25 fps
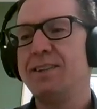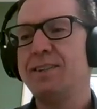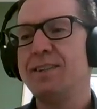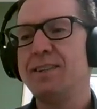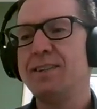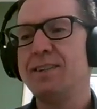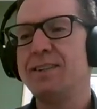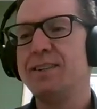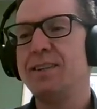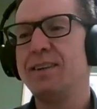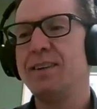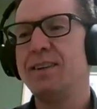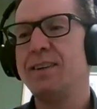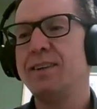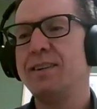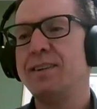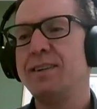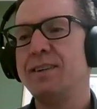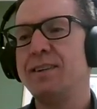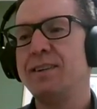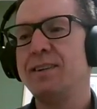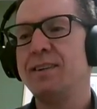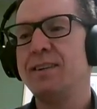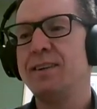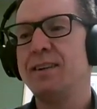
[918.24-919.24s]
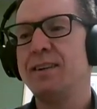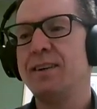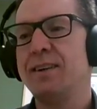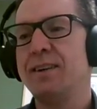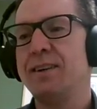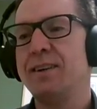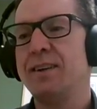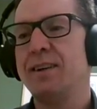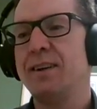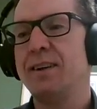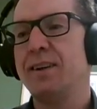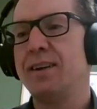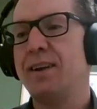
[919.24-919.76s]
just a
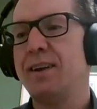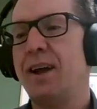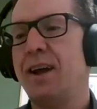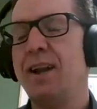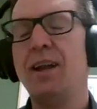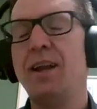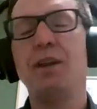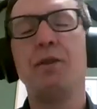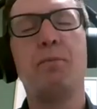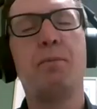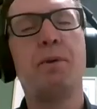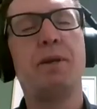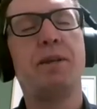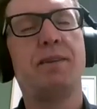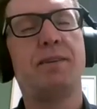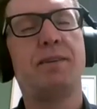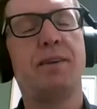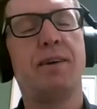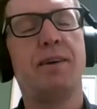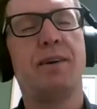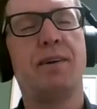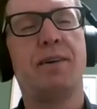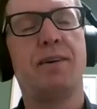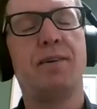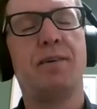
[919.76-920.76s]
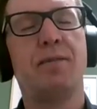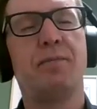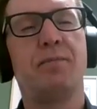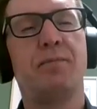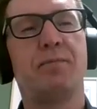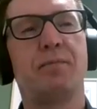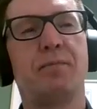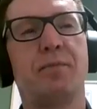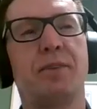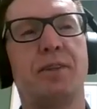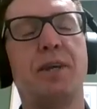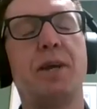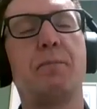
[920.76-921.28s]
little bit
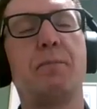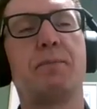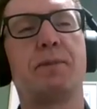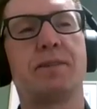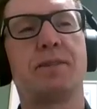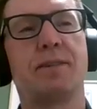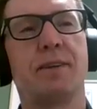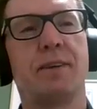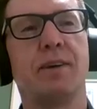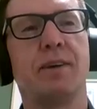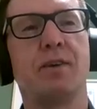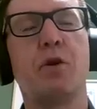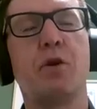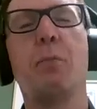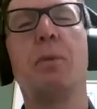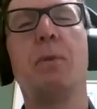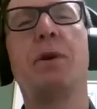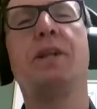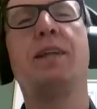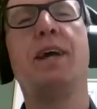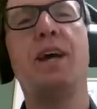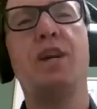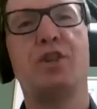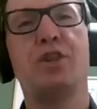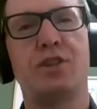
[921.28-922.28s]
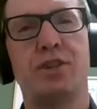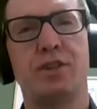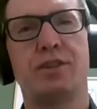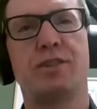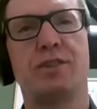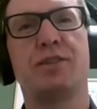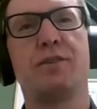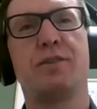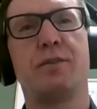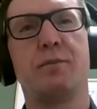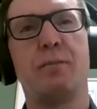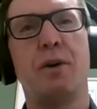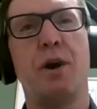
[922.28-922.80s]
tips,
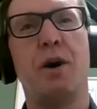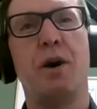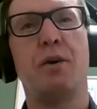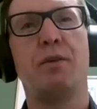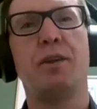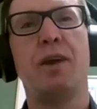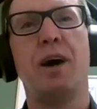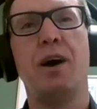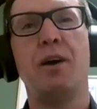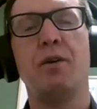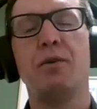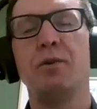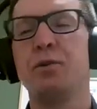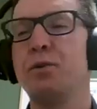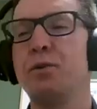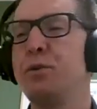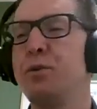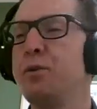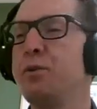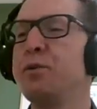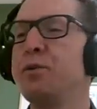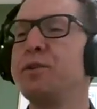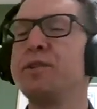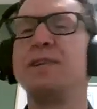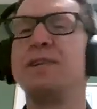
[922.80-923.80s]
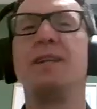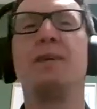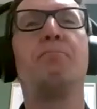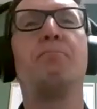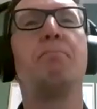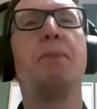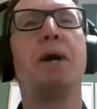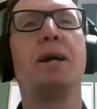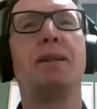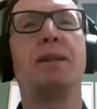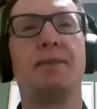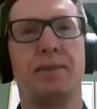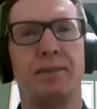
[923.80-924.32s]
recommendations about how to sleep
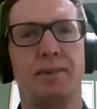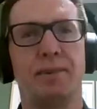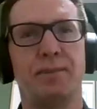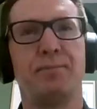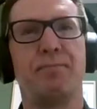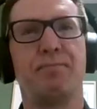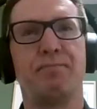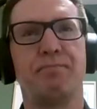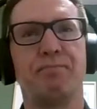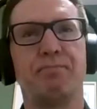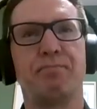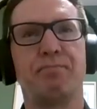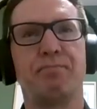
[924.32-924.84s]
better.